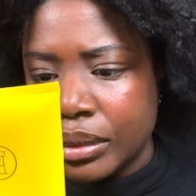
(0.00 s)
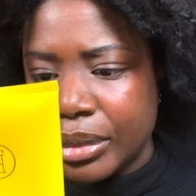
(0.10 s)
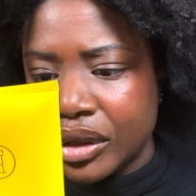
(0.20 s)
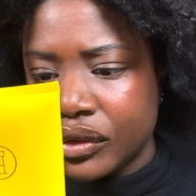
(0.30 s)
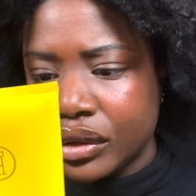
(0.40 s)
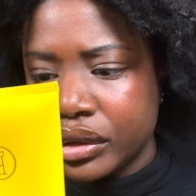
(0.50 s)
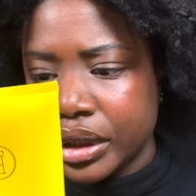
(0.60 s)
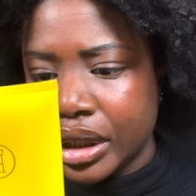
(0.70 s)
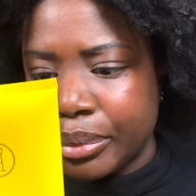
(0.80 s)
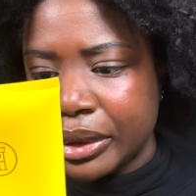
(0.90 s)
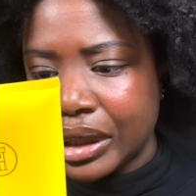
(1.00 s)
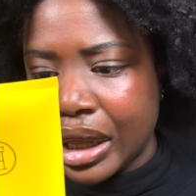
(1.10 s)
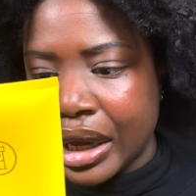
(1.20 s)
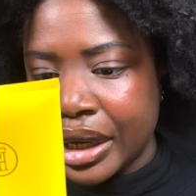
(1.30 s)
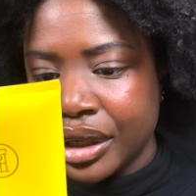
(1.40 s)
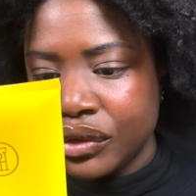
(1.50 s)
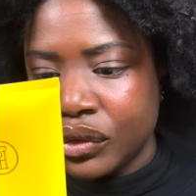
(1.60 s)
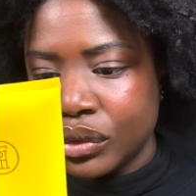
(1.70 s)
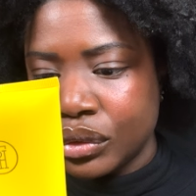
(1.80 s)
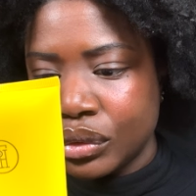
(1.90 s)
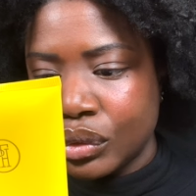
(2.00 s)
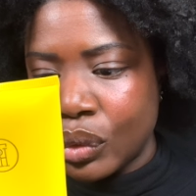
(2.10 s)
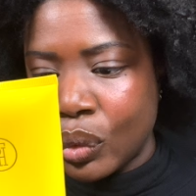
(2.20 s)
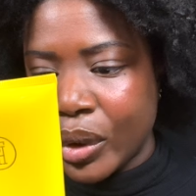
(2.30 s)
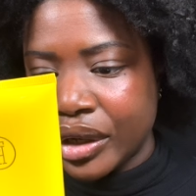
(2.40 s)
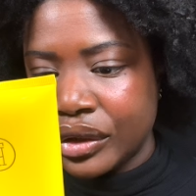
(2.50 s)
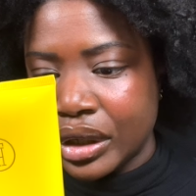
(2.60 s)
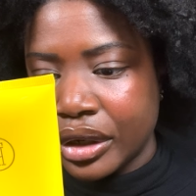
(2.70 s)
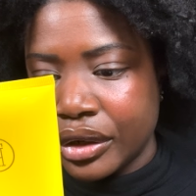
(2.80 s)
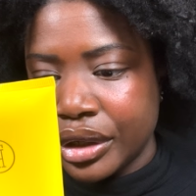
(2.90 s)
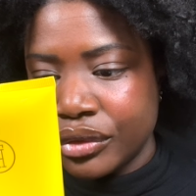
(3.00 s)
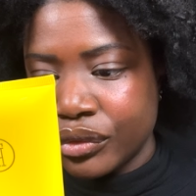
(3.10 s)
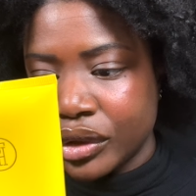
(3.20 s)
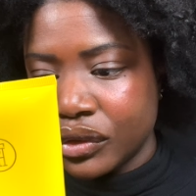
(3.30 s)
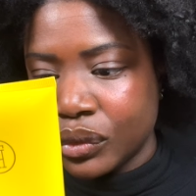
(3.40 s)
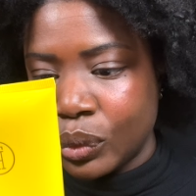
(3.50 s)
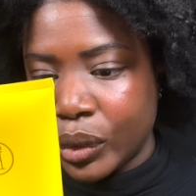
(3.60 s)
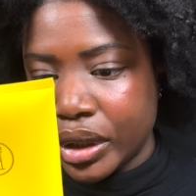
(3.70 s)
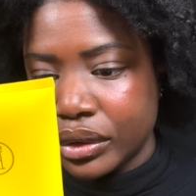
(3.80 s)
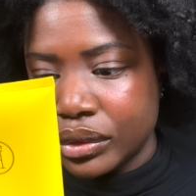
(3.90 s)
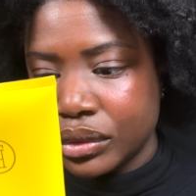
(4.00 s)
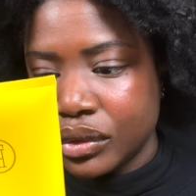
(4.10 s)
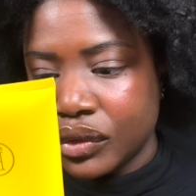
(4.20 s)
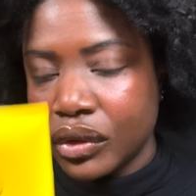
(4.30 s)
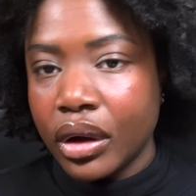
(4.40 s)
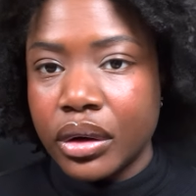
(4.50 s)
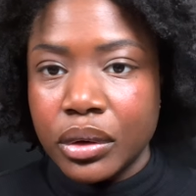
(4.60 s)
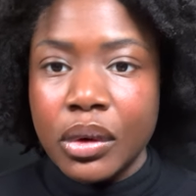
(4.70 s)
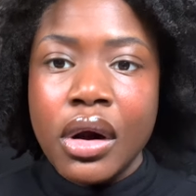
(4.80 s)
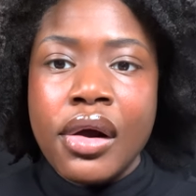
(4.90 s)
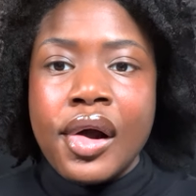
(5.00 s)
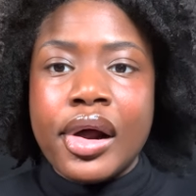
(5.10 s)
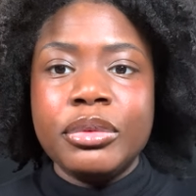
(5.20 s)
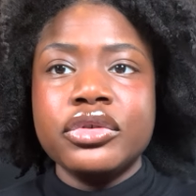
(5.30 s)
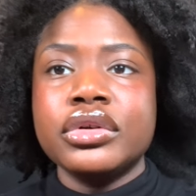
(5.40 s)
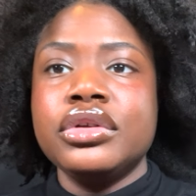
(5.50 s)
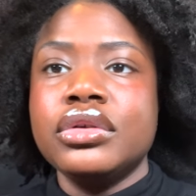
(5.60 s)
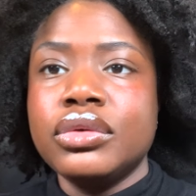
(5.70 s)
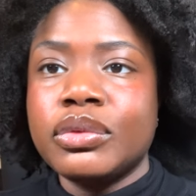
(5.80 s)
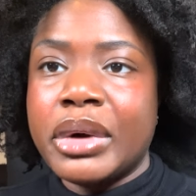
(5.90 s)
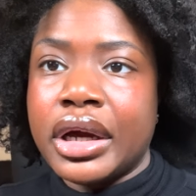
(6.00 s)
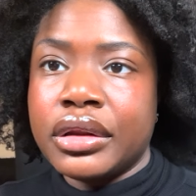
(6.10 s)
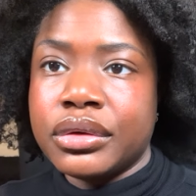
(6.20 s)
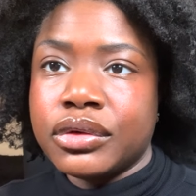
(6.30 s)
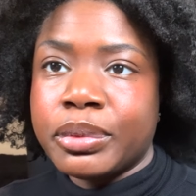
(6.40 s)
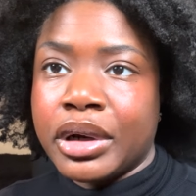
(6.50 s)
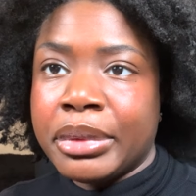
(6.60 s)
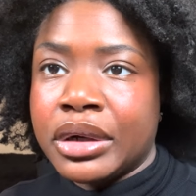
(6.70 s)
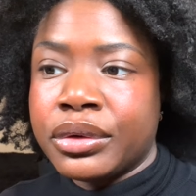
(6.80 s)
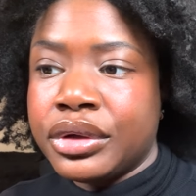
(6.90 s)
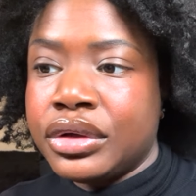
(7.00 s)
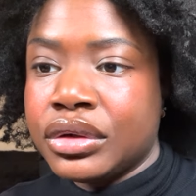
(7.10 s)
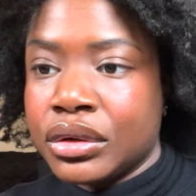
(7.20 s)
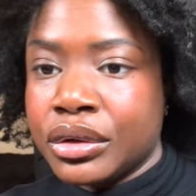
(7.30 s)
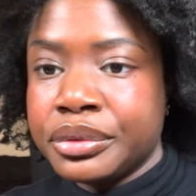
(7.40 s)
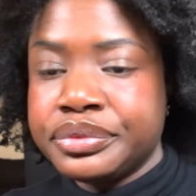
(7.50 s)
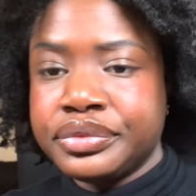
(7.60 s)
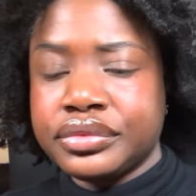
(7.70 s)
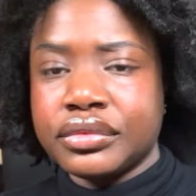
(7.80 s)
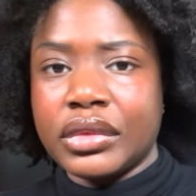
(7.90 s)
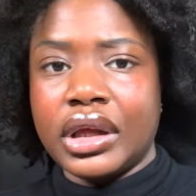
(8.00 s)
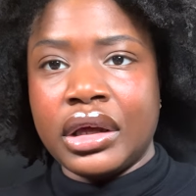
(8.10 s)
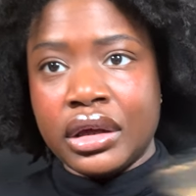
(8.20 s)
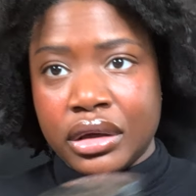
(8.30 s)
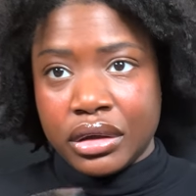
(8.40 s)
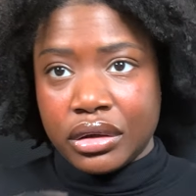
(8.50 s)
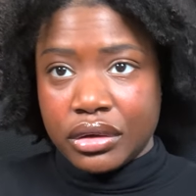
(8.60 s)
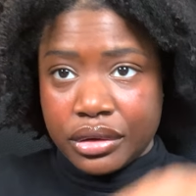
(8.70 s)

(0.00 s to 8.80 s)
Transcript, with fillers: basically apply to wet hair and rinse well. So I'm just gonna use my little spray bottle here and